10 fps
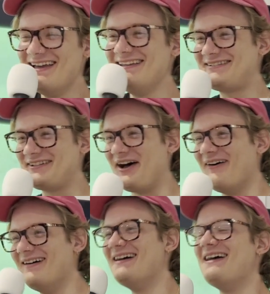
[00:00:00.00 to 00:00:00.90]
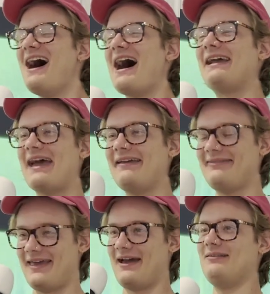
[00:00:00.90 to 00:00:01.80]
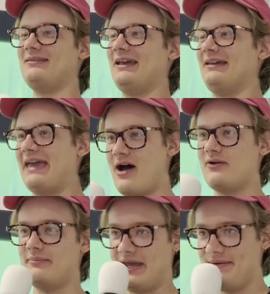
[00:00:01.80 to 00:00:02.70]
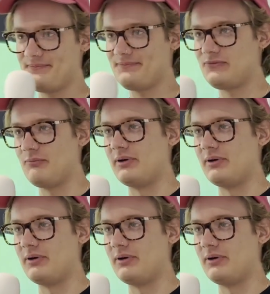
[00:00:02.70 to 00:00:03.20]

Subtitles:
So I get there, they gown me, but